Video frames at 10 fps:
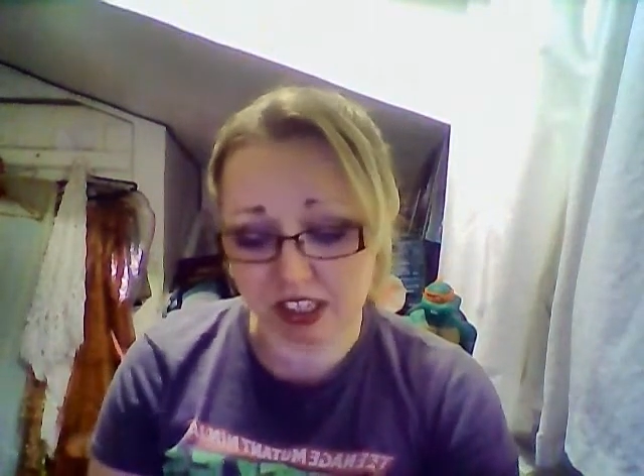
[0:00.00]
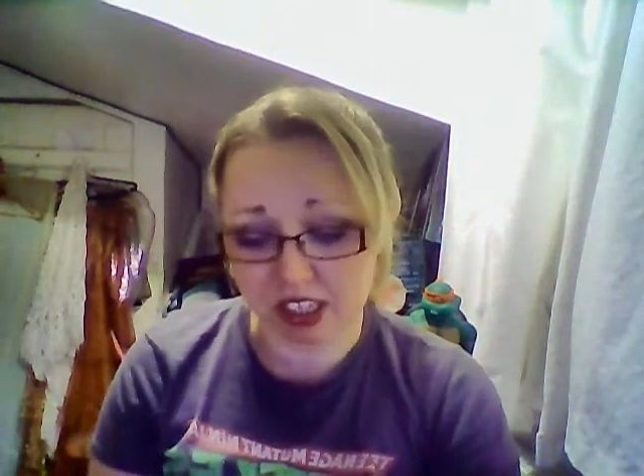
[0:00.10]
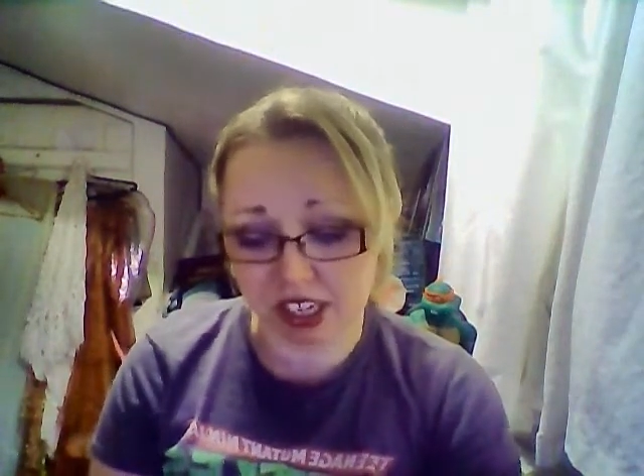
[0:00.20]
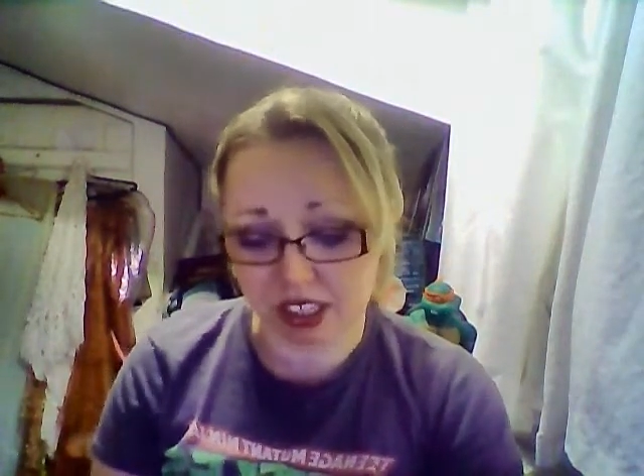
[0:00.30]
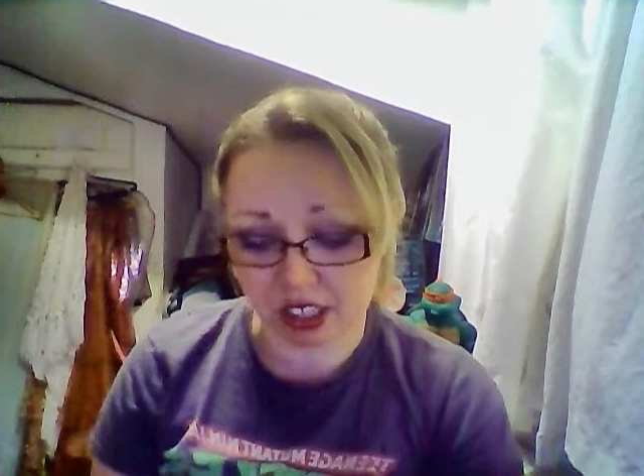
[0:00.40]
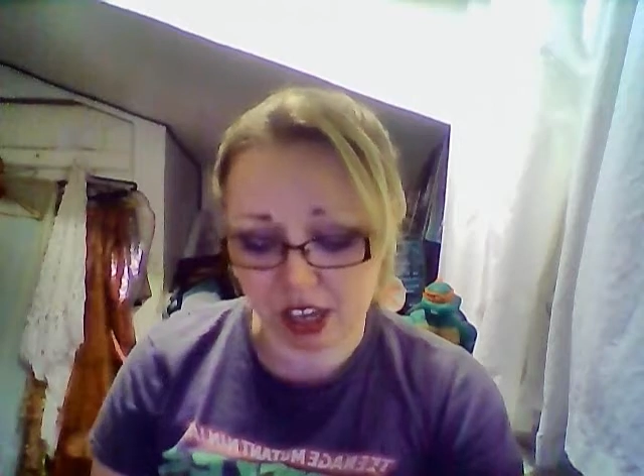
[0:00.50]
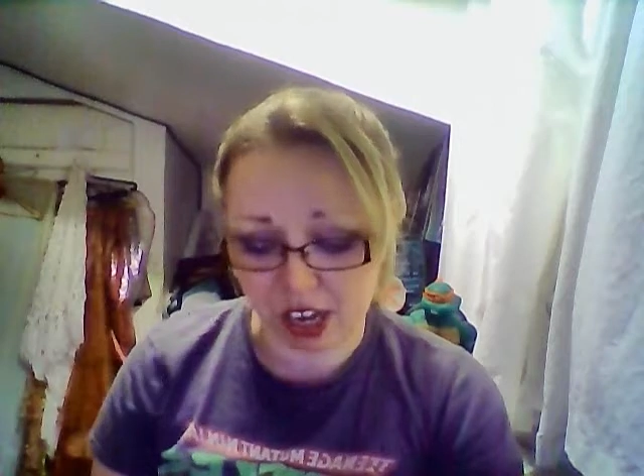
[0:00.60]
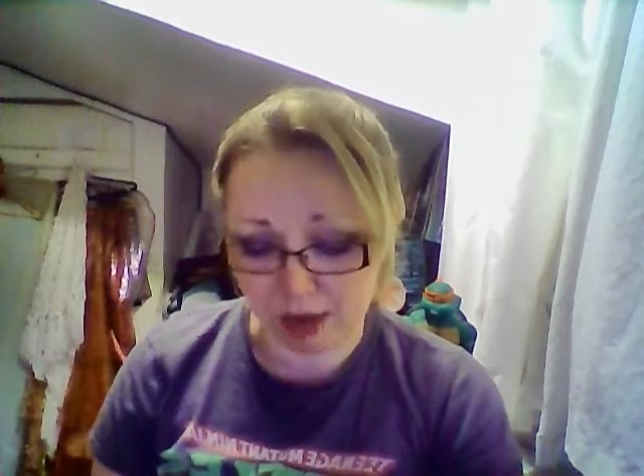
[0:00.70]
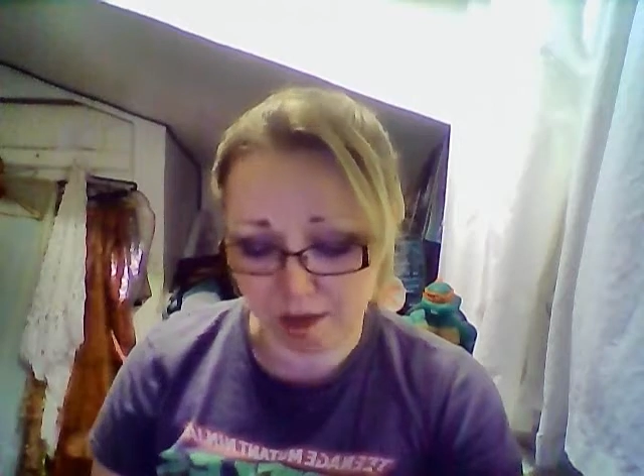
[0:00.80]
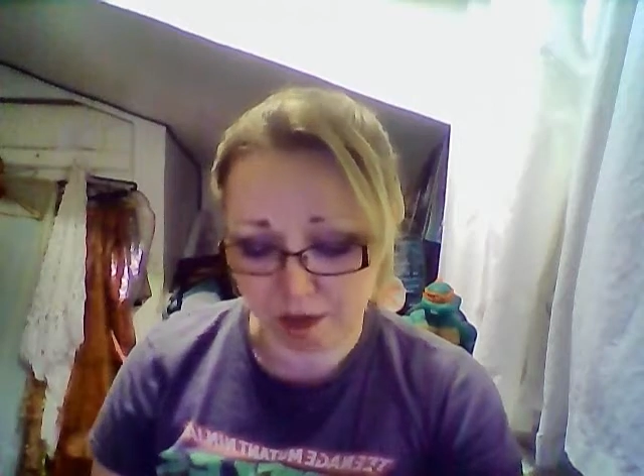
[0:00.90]
It
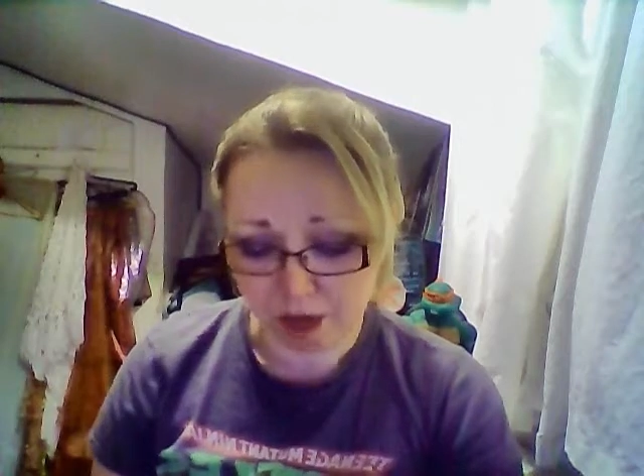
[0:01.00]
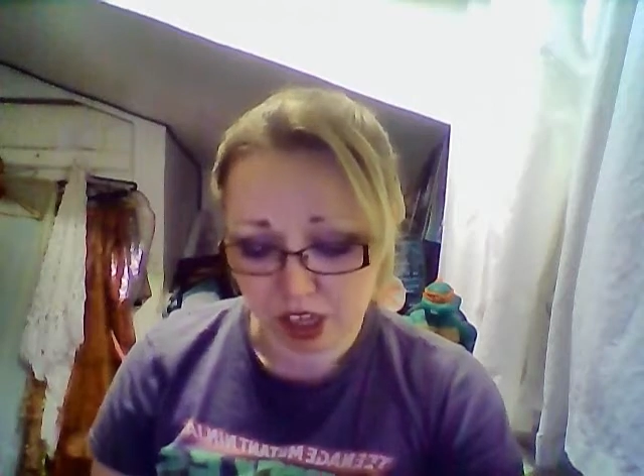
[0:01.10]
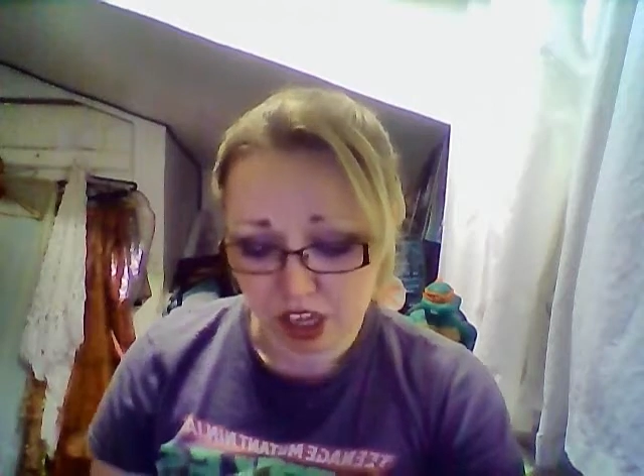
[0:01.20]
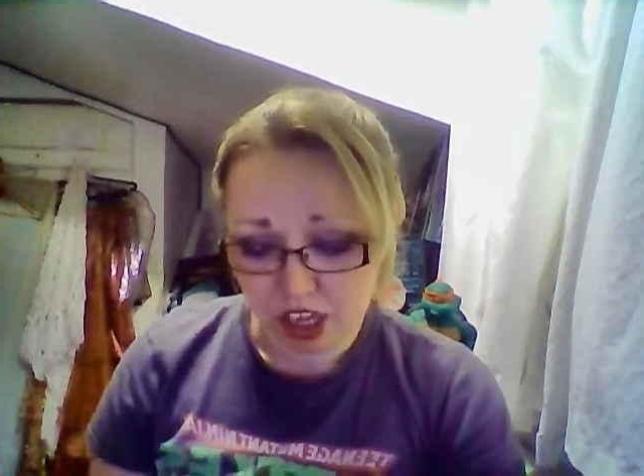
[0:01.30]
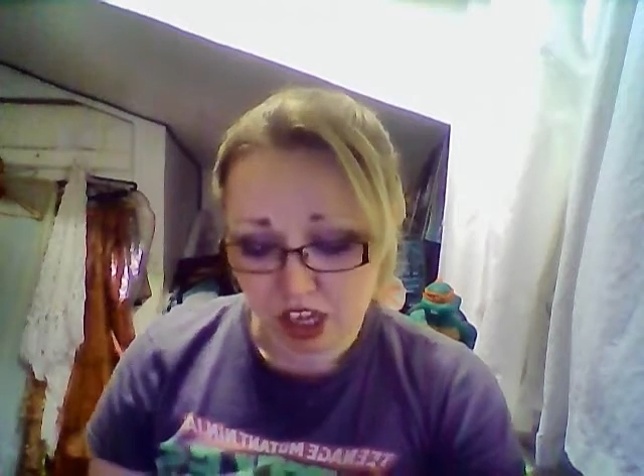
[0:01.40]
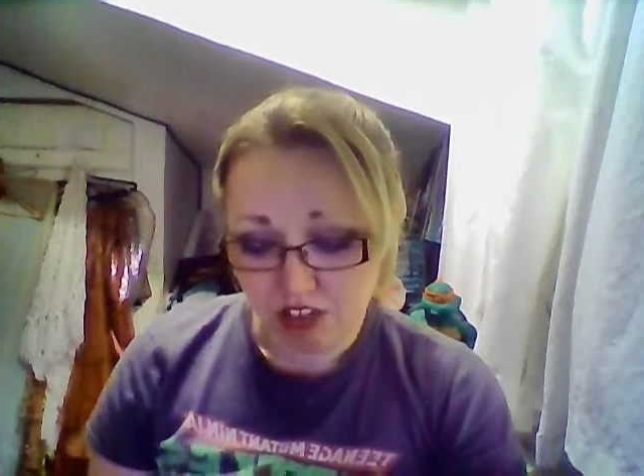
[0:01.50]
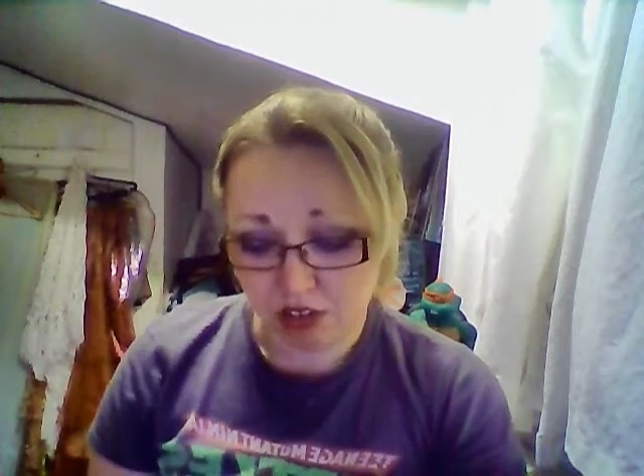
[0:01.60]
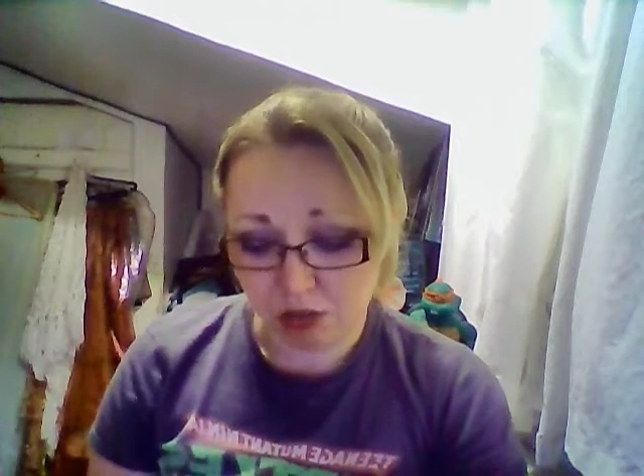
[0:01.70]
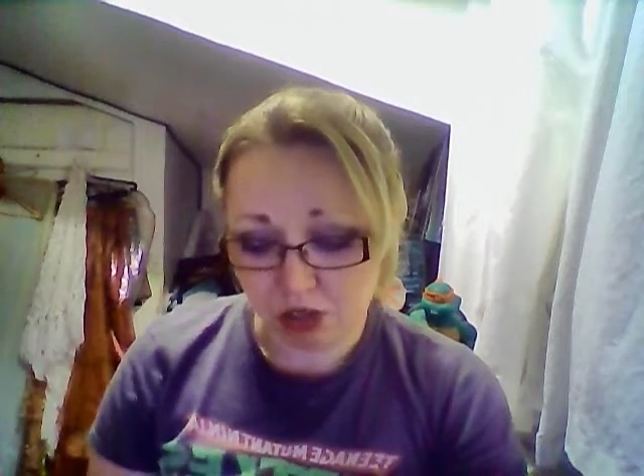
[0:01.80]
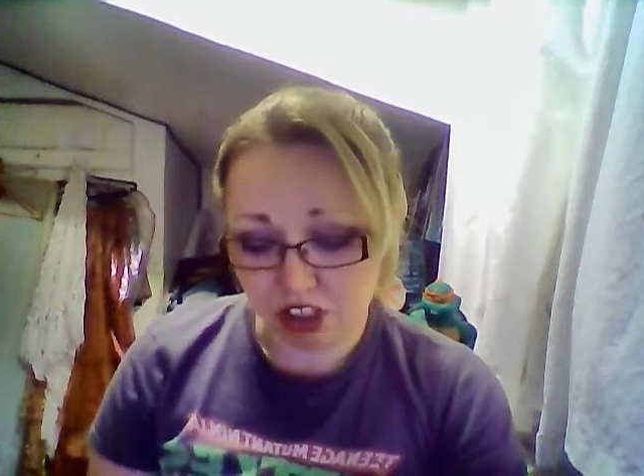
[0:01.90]
then
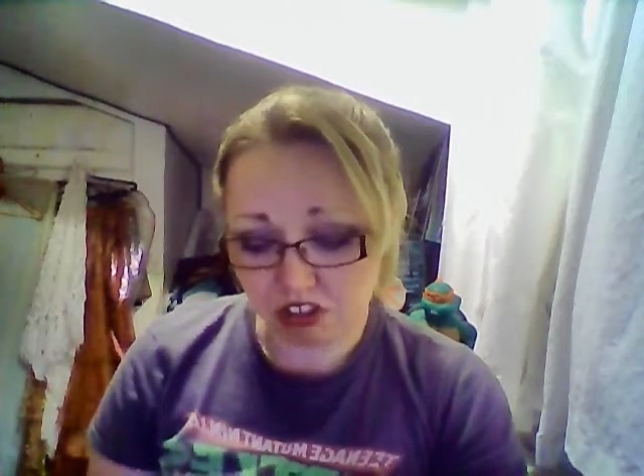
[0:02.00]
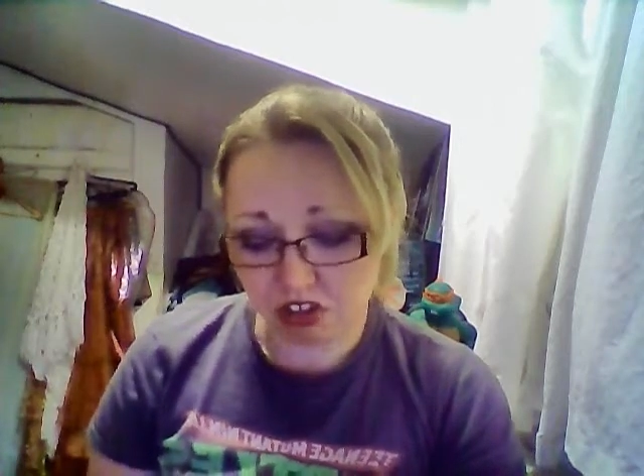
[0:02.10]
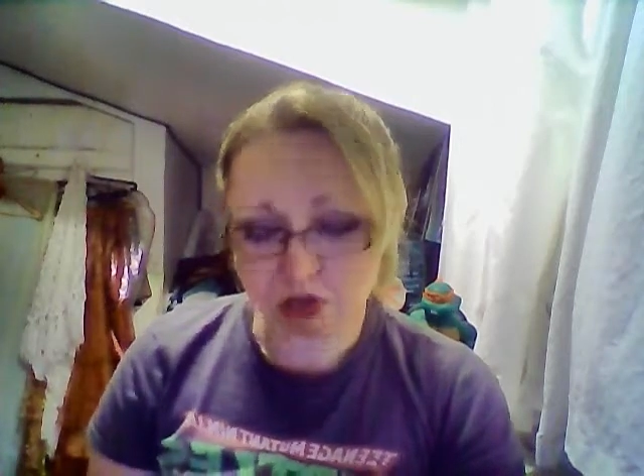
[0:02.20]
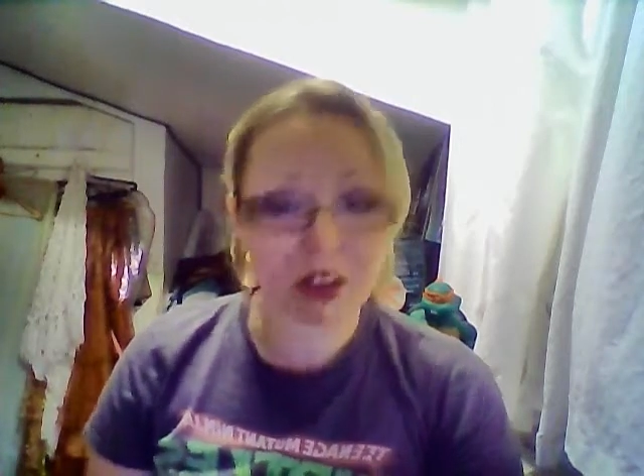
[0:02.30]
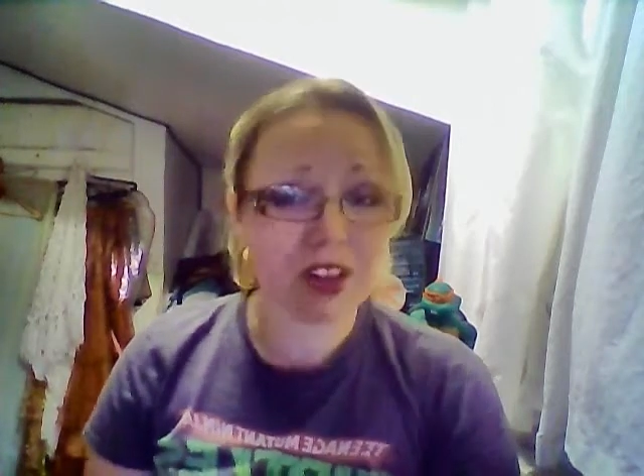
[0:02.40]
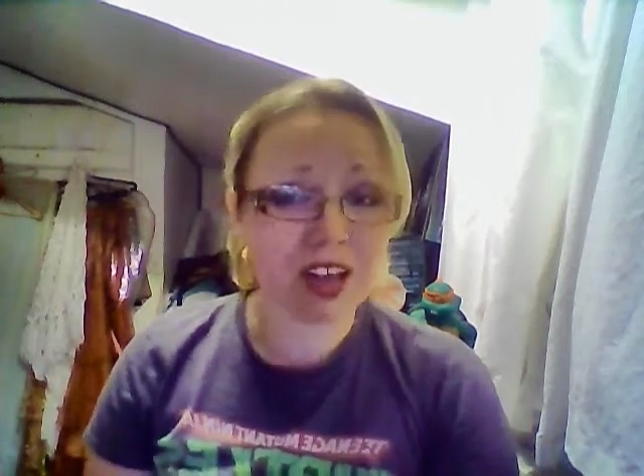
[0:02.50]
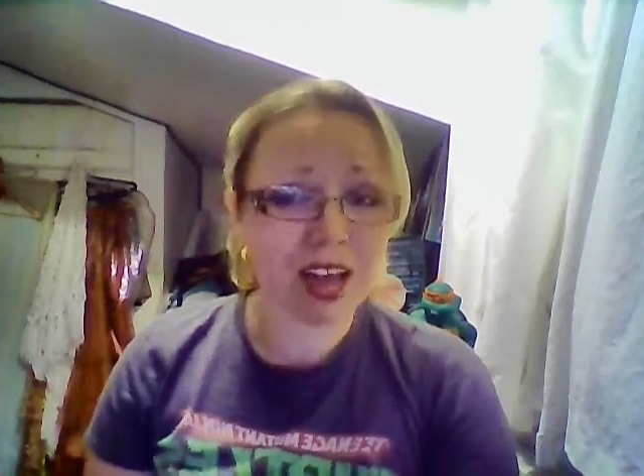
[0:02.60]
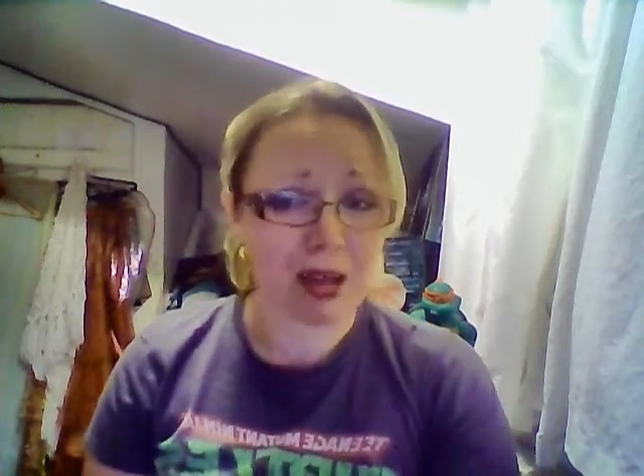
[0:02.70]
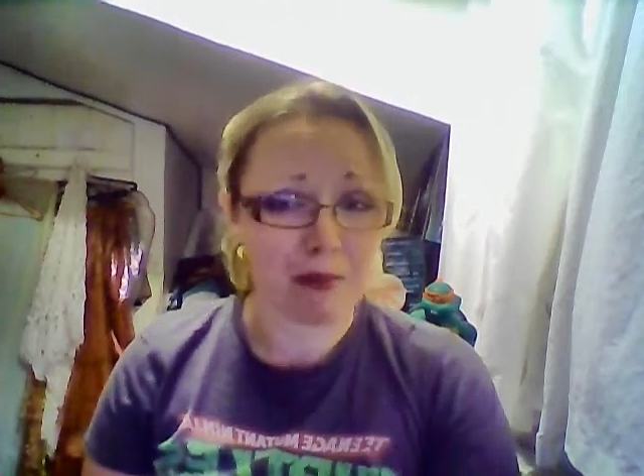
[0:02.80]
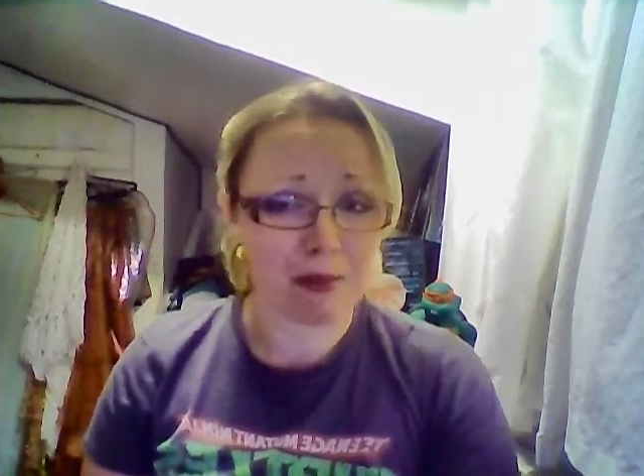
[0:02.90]
switches to a
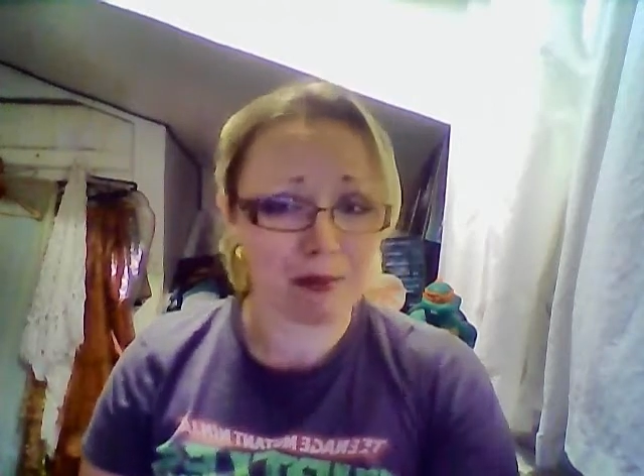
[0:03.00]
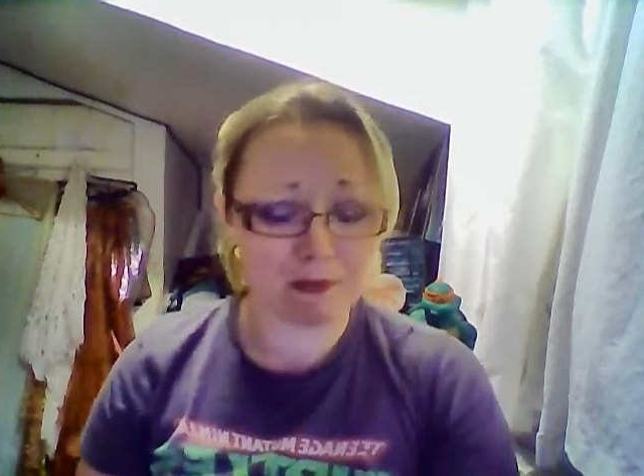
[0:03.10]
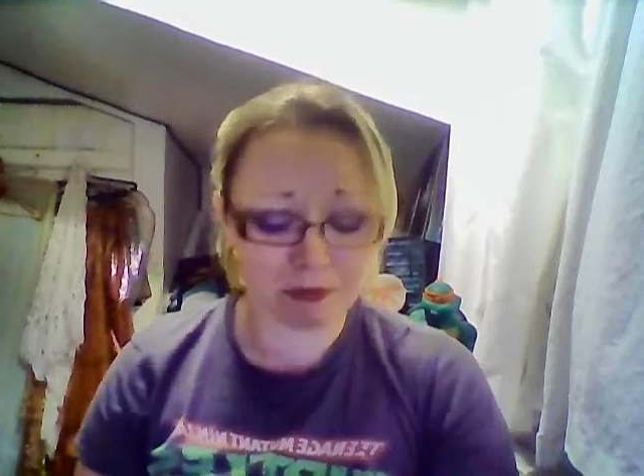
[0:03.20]
lab.